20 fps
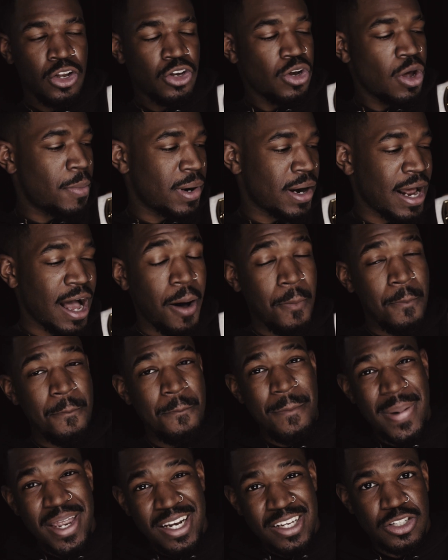No matter how
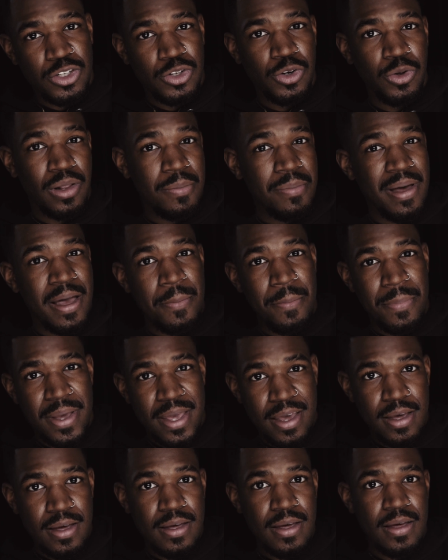minuscule it may
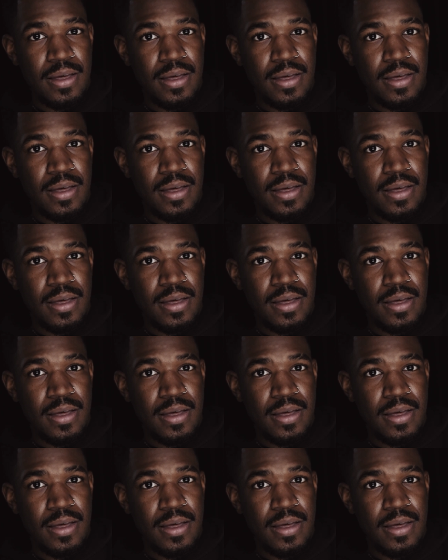be,